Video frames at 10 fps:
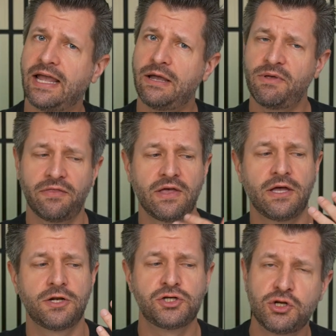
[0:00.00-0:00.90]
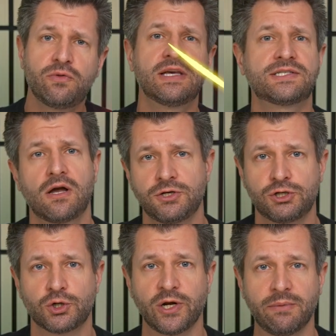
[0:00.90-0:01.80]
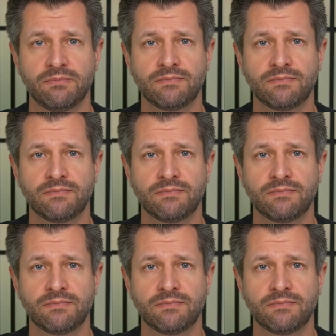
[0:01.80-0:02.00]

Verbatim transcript: game, then do this on stream.